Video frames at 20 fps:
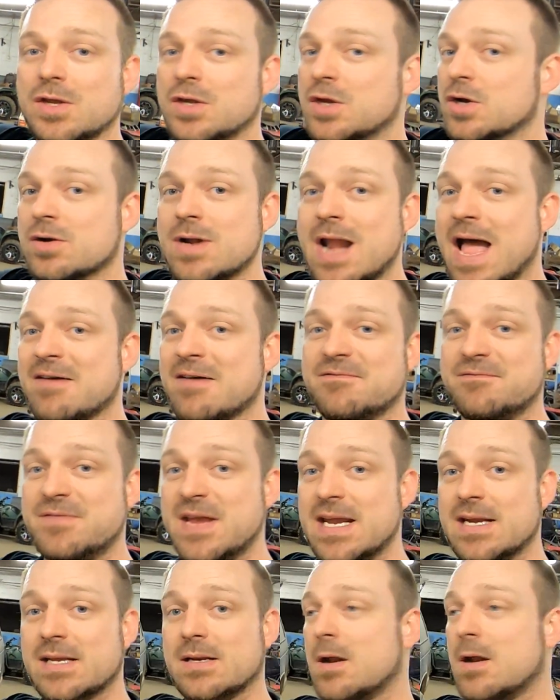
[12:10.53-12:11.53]
You're not
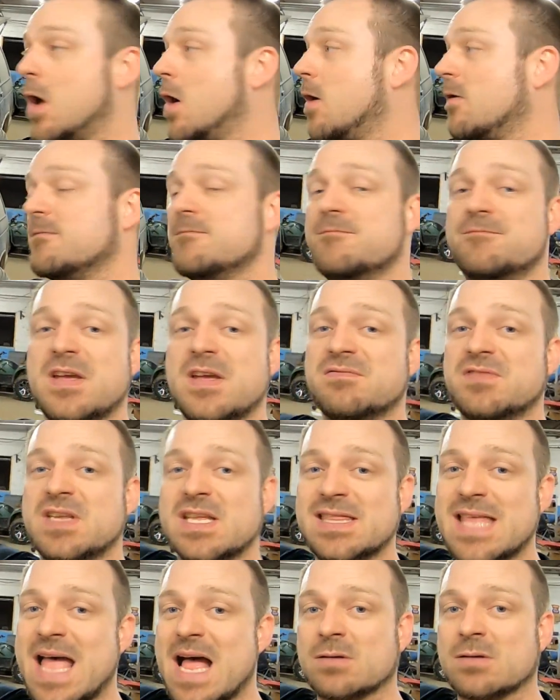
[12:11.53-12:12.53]
feeding all
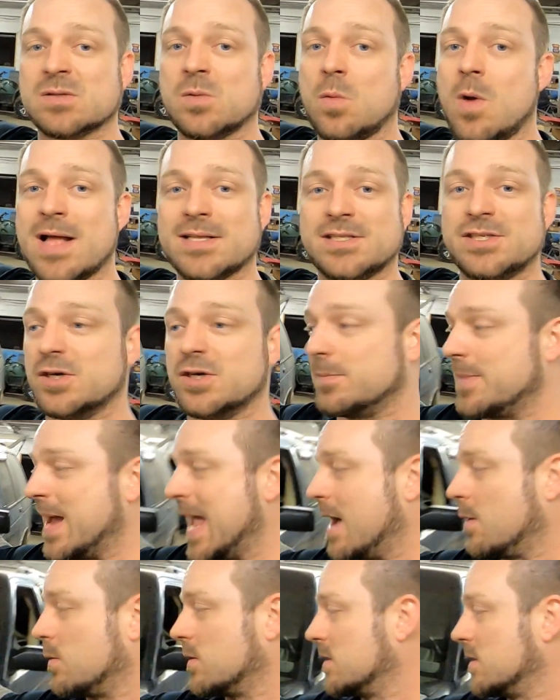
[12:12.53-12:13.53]
50,000 watts of your
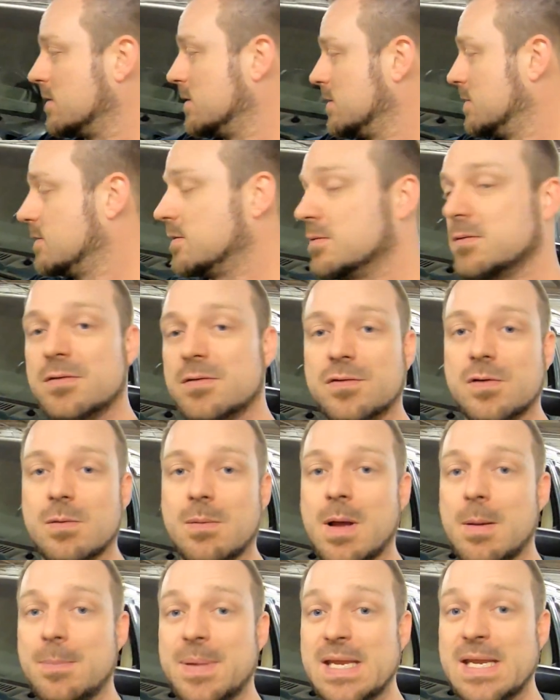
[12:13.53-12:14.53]
power
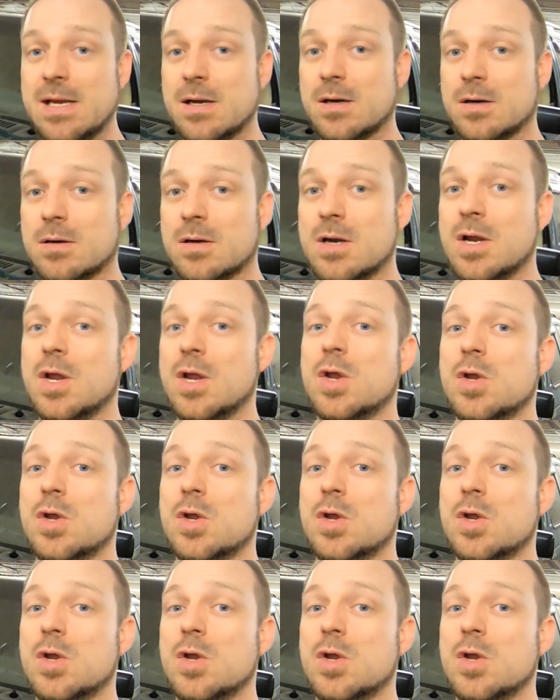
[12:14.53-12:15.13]
from up here.